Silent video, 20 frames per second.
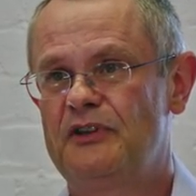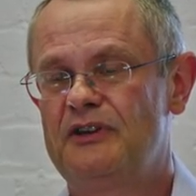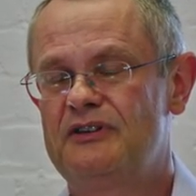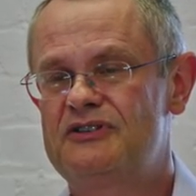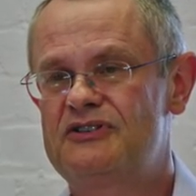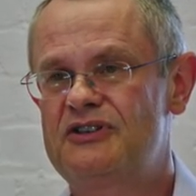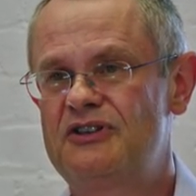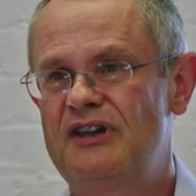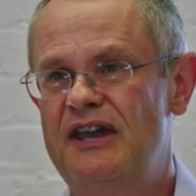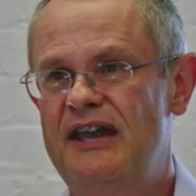
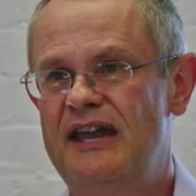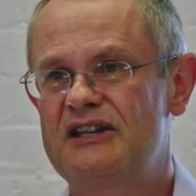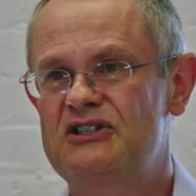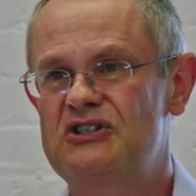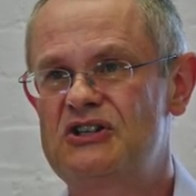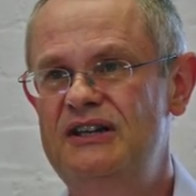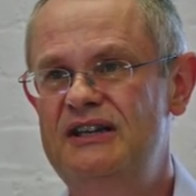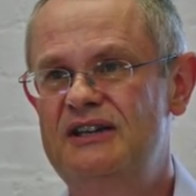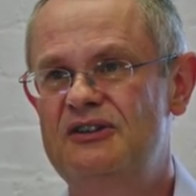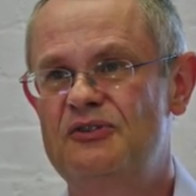So they
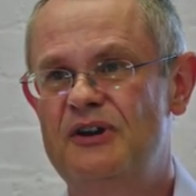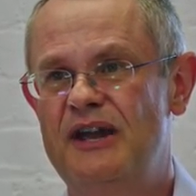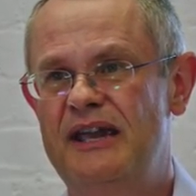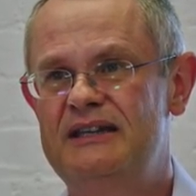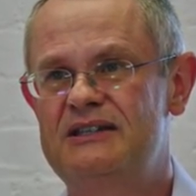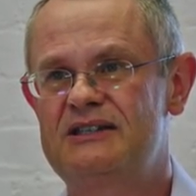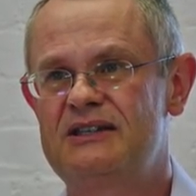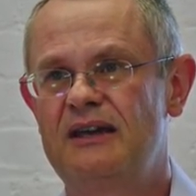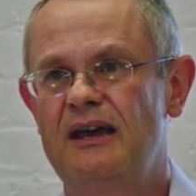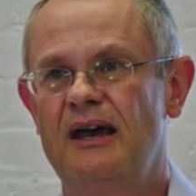actually
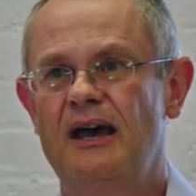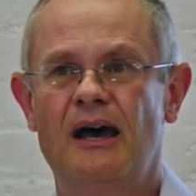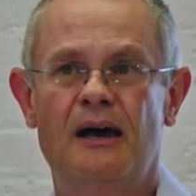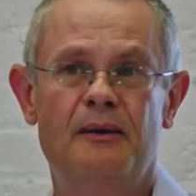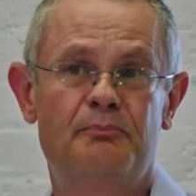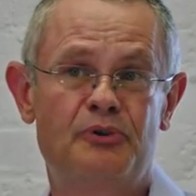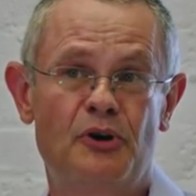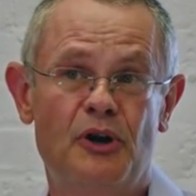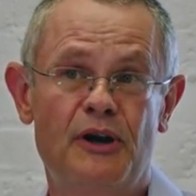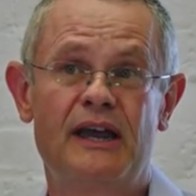create
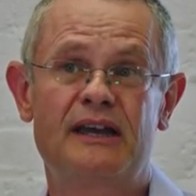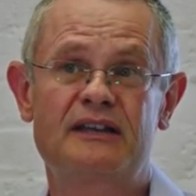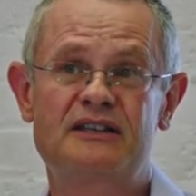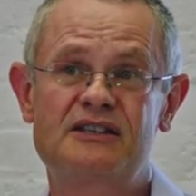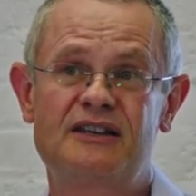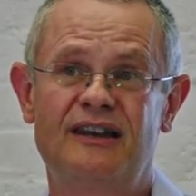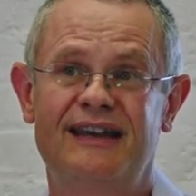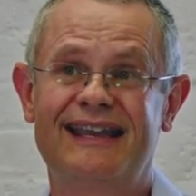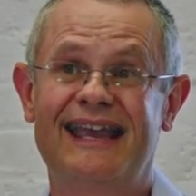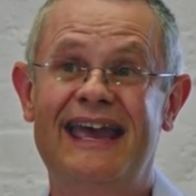
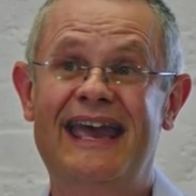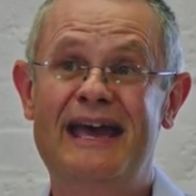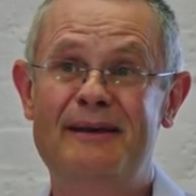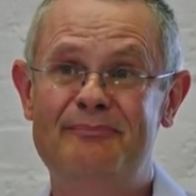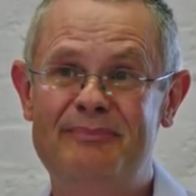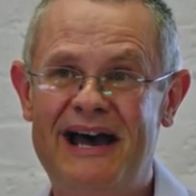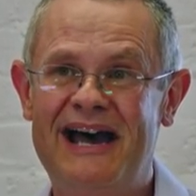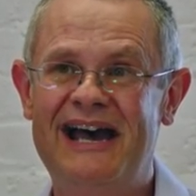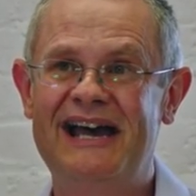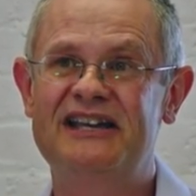products like
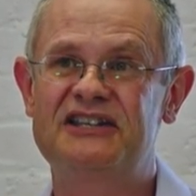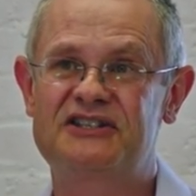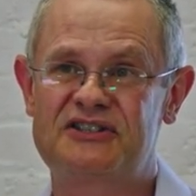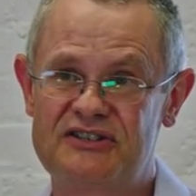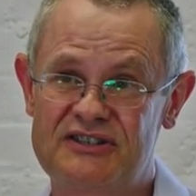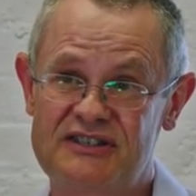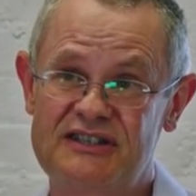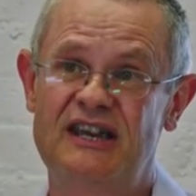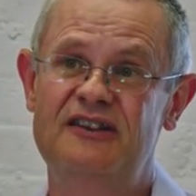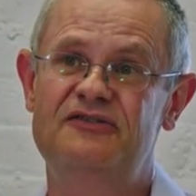airbags
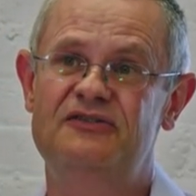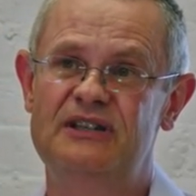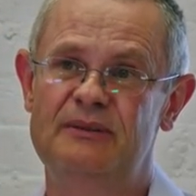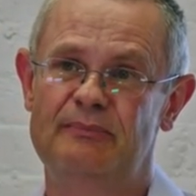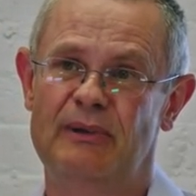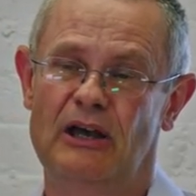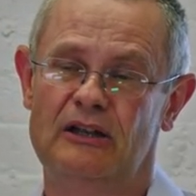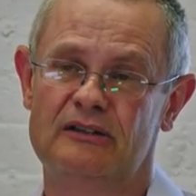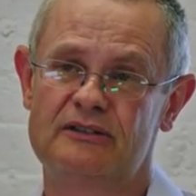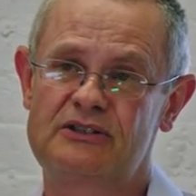and safety
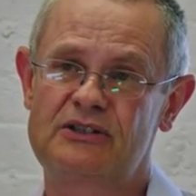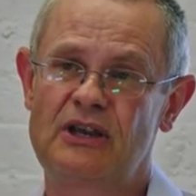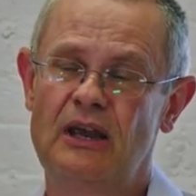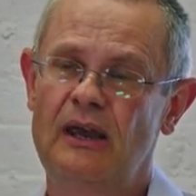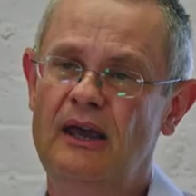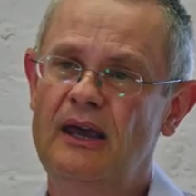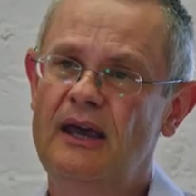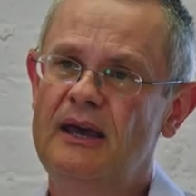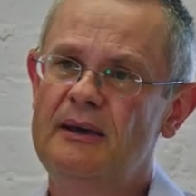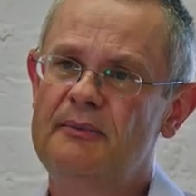belts,
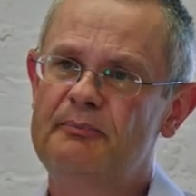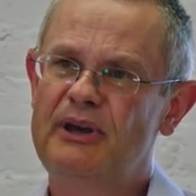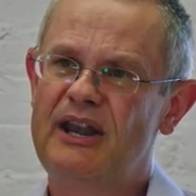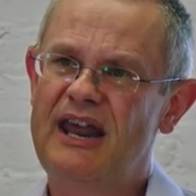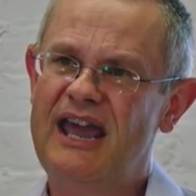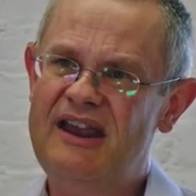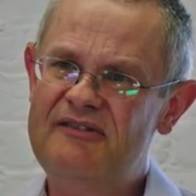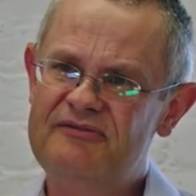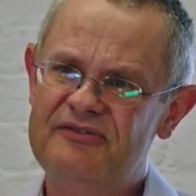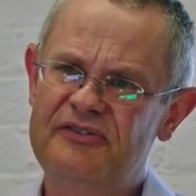but
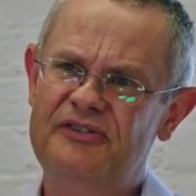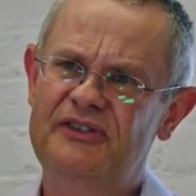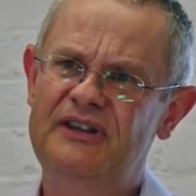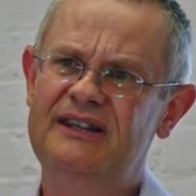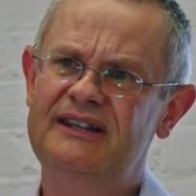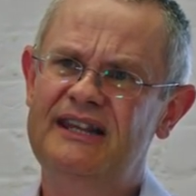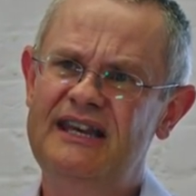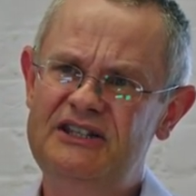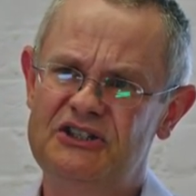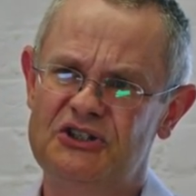
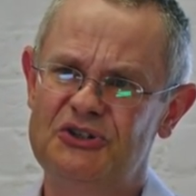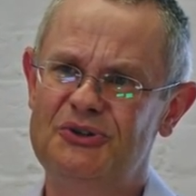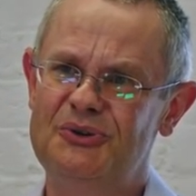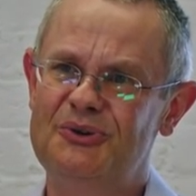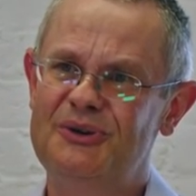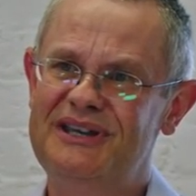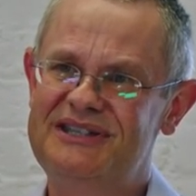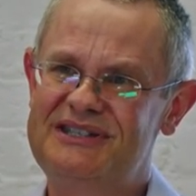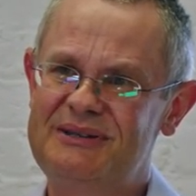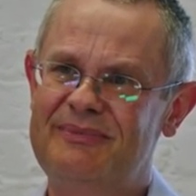everything they
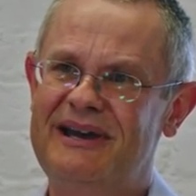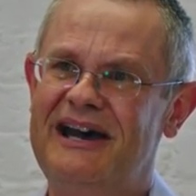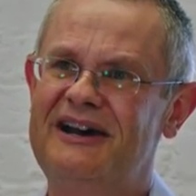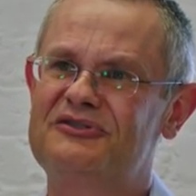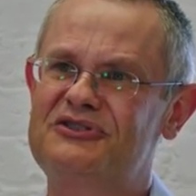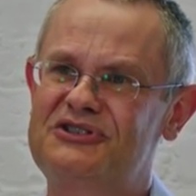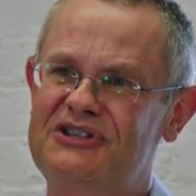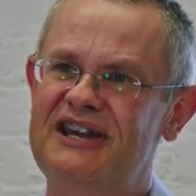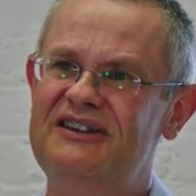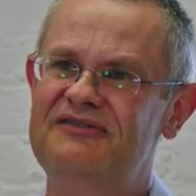do is about
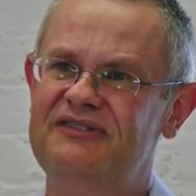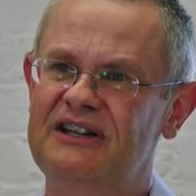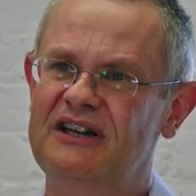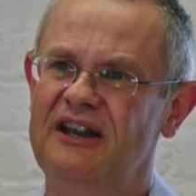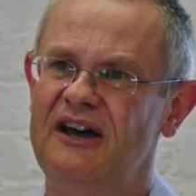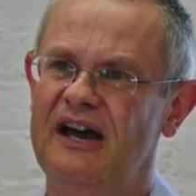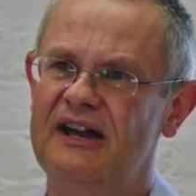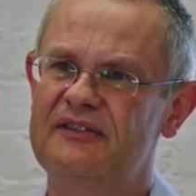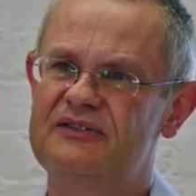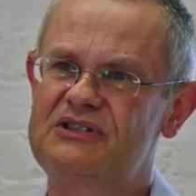saving
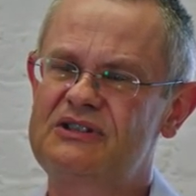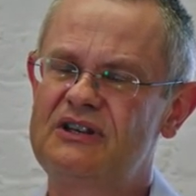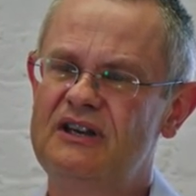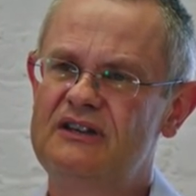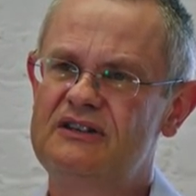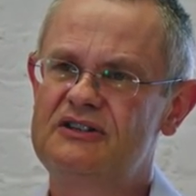lives.